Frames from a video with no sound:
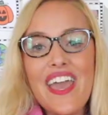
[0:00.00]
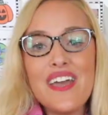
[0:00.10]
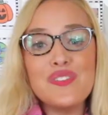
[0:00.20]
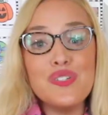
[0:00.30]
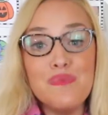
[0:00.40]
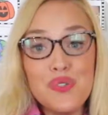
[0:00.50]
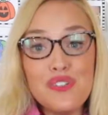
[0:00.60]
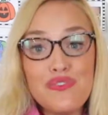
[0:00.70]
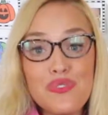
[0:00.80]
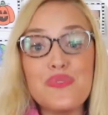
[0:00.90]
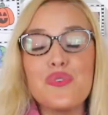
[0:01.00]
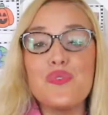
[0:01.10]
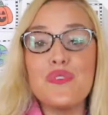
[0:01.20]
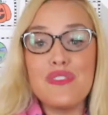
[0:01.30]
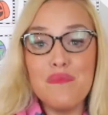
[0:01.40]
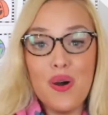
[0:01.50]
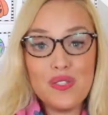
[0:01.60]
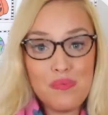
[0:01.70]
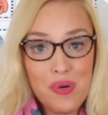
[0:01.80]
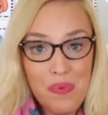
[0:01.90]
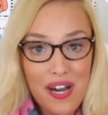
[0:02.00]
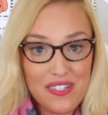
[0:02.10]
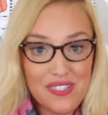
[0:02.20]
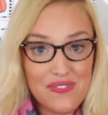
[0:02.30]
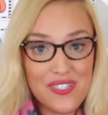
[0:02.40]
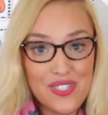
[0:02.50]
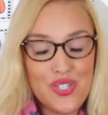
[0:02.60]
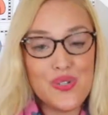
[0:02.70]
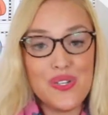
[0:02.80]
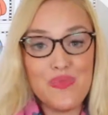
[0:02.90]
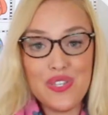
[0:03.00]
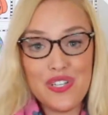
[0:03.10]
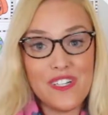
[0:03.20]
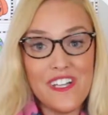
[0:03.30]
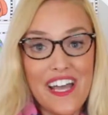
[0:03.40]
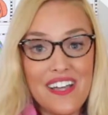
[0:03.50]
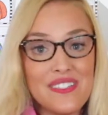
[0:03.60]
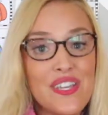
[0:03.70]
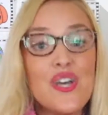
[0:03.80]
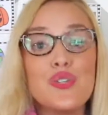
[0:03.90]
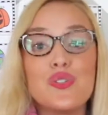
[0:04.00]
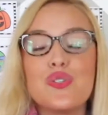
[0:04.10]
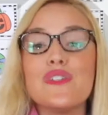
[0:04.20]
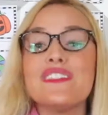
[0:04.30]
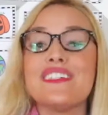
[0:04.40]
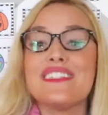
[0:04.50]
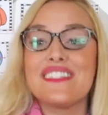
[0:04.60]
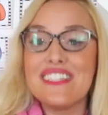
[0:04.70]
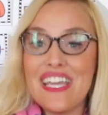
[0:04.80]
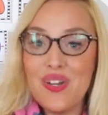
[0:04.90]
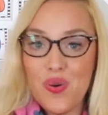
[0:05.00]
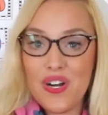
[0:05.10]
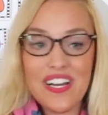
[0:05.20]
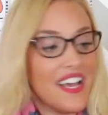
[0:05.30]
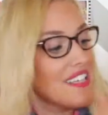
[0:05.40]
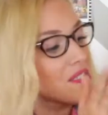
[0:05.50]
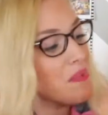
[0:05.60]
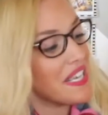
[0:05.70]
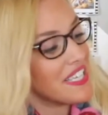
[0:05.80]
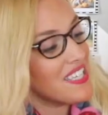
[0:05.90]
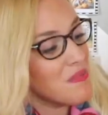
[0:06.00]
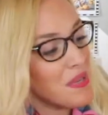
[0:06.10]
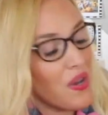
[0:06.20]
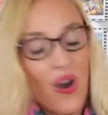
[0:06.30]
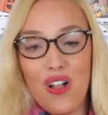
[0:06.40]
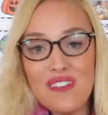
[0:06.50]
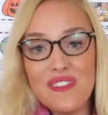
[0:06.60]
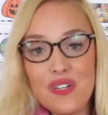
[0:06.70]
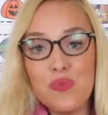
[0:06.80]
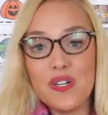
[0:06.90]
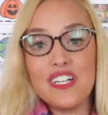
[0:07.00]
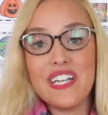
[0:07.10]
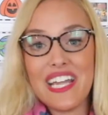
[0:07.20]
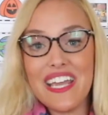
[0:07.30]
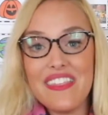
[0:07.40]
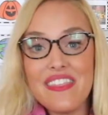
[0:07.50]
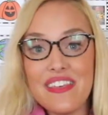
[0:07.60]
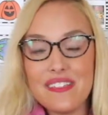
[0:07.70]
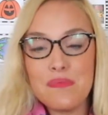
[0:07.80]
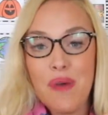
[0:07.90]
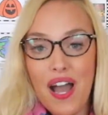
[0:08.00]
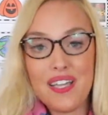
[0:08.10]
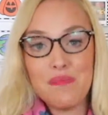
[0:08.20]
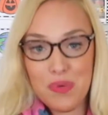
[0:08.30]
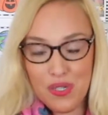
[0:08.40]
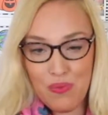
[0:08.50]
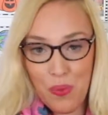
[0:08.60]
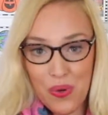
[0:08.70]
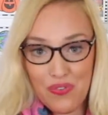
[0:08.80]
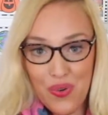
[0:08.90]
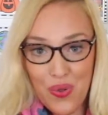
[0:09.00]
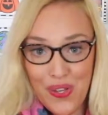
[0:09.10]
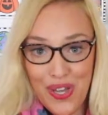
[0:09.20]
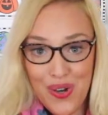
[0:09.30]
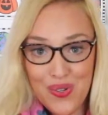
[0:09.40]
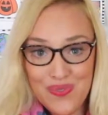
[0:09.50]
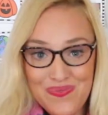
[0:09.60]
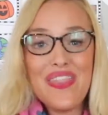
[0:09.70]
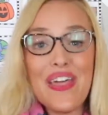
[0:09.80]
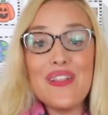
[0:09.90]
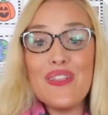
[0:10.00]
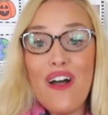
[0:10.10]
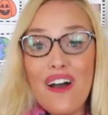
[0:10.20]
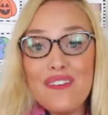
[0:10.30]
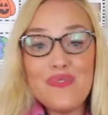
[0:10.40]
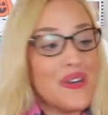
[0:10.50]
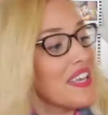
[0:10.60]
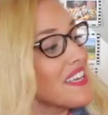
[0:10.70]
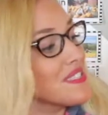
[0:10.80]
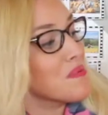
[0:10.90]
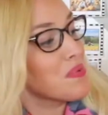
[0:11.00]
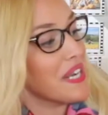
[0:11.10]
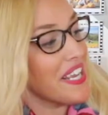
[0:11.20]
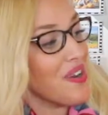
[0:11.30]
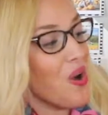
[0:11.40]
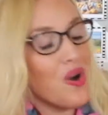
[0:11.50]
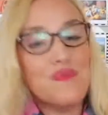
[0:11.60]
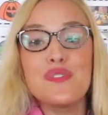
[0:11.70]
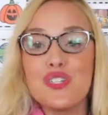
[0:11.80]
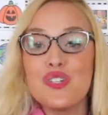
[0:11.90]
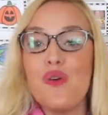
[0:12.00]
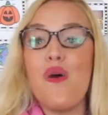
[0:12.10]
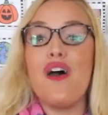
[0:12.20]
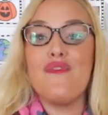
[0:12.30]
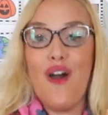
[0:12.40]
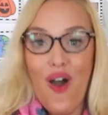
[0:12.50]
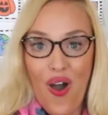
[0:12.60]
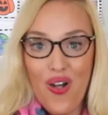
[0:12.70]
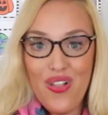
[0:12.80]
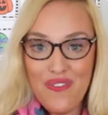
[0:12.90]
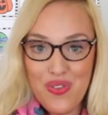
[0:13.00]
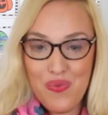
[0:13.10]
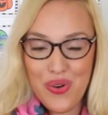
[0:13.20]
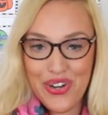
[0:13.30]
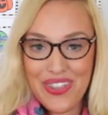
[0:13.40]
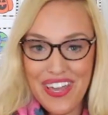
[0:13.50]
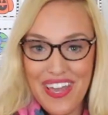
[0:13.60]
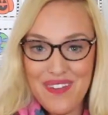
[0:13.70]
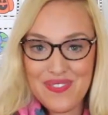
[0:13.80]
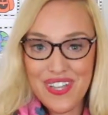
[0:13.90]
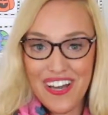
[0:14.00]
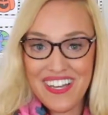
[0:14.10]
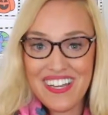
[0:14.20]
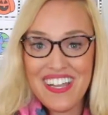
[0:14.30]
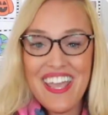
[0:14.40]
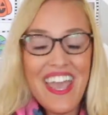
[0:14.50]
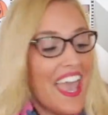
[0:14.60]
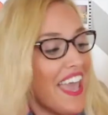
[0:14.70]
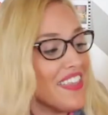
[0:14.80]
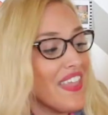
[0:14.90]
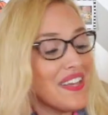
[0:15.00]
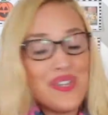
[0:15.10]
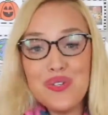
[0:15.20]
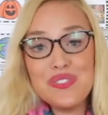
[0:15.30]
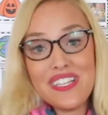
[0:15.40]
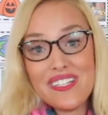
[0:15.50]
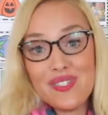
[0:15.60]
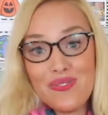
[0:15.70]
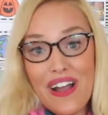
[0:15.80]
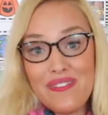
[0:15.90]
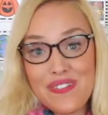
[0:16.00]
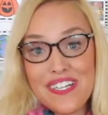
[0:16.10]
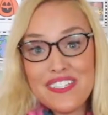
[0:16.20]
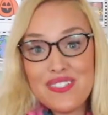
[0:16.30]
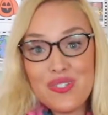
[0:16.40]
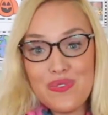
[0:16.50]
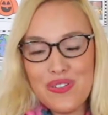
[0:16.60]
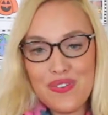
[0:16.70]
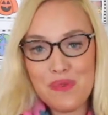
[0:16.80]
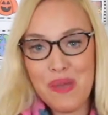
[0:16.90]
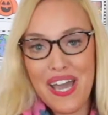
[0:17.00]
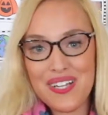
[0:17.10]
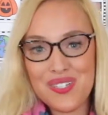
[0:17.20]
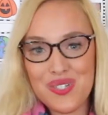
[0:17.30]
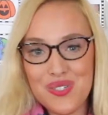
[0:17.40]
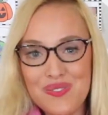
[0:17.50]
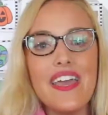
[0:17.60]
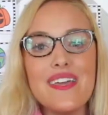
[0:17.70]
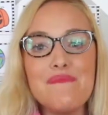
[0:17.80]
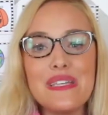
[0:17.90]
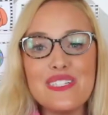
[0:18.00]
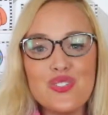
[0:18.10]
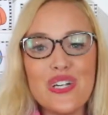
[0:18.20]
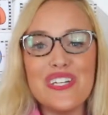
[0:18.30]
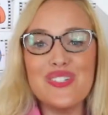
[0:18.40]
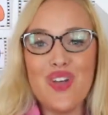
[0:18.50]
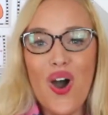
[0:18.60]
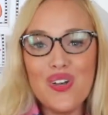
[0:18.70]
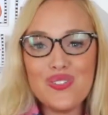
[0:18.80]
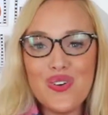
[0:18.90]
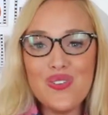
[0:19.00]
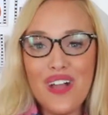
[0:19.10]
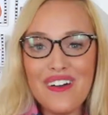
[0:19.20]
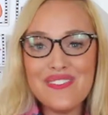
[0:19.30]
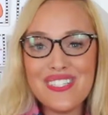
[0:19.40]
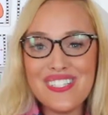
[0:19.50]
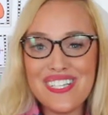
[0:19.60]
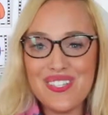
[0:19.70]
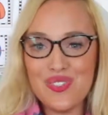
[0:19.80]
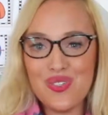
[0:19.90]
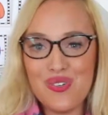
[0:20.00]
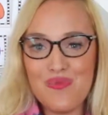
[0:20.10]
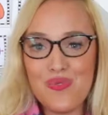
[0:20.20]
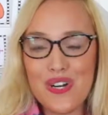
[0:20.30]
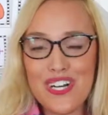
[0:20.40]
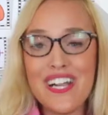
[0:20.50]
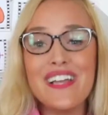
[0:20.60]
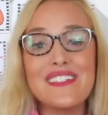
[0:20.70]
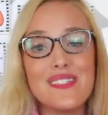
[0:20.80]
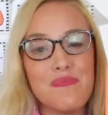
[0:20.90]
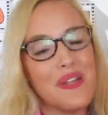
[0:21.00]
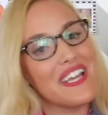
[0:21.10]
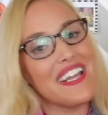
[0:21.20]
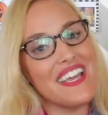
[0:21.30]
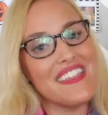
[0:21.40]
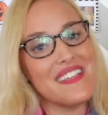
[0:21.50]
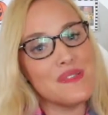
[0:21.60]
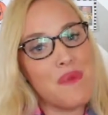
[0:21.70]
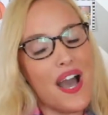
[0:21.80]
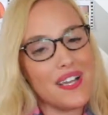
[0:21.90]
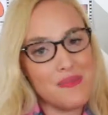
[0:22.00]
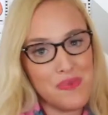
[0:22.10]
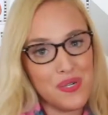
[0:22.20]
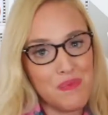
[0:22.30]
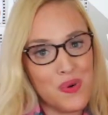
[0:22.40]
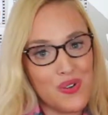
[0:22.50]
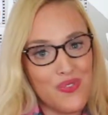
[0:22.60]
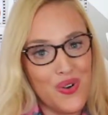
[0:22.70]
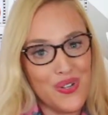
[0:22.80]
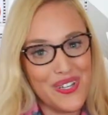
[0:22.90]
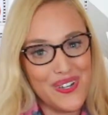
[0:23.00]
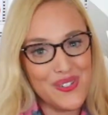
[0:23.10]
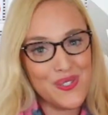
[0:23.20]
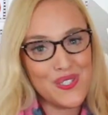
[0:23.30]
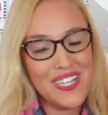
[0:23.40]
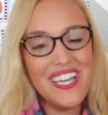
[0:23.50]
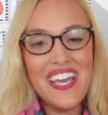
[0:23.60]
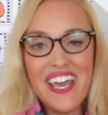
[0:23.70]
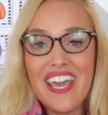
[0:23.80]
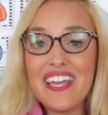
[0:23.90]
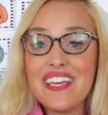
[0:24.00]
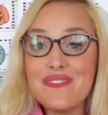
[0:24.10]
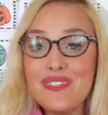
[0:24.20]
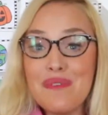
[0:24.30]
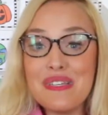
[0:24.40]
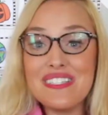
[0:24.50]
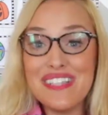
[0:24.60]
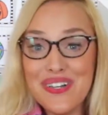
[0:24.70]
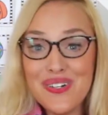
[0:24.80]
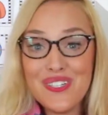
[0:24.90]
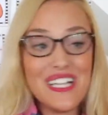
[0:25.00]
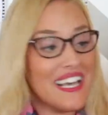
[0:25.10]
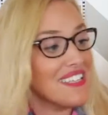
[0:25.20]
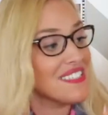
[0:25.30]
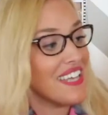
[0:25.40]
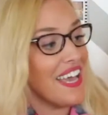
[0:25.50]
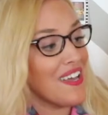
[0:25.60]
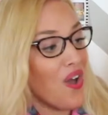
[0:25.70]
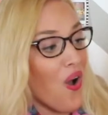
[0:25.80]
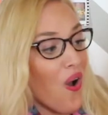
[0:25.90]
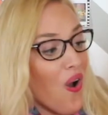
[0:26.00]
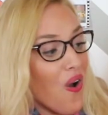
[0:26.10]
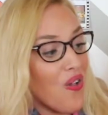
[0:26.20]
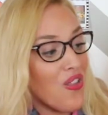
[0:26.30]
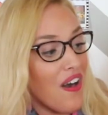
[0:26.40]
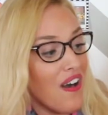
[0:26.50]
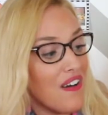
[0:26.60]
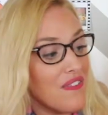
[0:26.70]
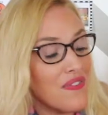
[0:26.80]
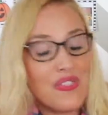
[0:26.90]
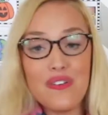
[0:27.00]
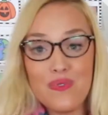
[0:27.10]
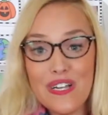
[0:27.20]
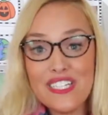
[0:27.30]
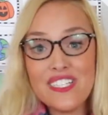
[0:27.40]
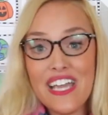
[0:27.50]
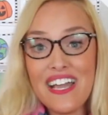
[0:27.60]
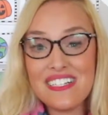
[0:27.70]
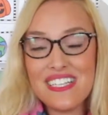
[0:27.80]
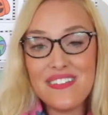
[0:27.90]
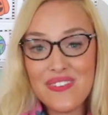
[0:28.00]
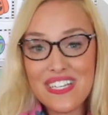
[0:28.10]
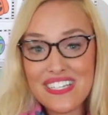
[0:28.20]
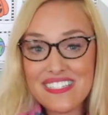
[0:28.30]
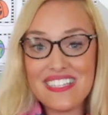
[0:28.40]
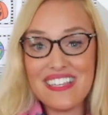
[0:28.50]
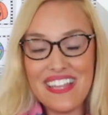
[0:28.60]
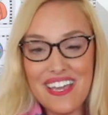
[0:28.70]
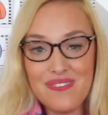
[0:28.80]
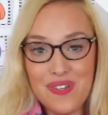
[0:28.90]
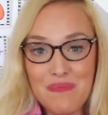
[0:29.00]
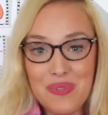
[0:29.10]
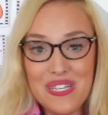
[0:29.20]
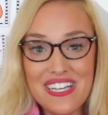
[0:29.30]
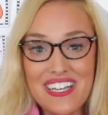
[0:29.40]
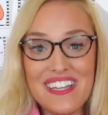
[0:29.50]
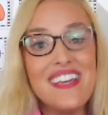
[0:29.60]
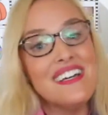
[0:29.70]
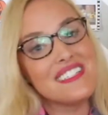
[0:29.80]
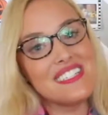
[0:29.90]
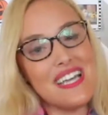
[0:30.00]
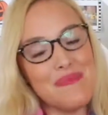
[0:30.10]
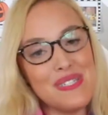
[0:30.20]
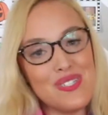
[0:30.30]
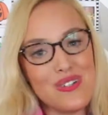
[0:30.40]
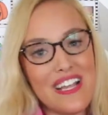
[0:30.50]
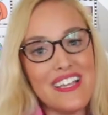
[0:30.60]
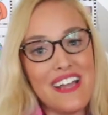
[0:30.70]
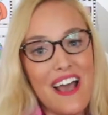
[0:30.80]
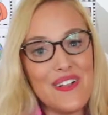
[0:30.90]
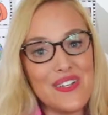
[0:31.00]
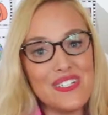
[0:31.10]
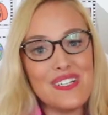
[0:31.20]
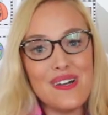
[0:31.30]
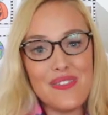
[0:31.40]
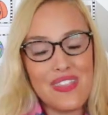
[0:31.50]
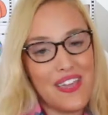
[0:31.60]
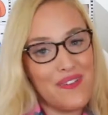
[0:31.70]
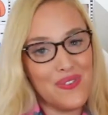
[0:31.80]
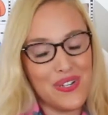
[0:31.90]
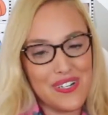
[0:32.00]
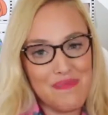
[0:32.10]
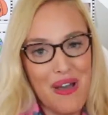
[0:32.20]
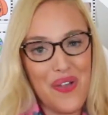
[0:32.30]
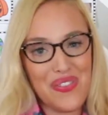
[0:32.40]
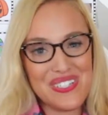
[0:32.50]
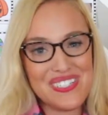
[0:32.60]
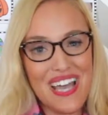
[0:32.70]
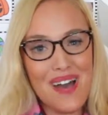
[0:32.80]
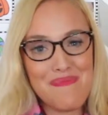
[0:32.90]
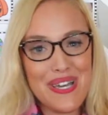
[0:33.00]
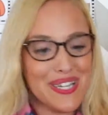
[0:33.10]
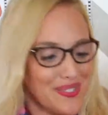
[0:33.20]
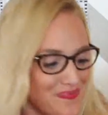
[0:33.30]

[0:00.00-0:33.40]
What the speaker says: As you move through the multiple parts of this unit with your class, students can stay organized by keeping all of their work in this Pocketbook portfolio. They love when they get to bring it home to show off all of the work they have done and then use it as a reference to refer back to. Administrators also love to see student work displayed in these Pocketbook portfolios. It gives them a single glance at all of the rich activities that they have completed to demonstrate knowledge they have learned about this topic.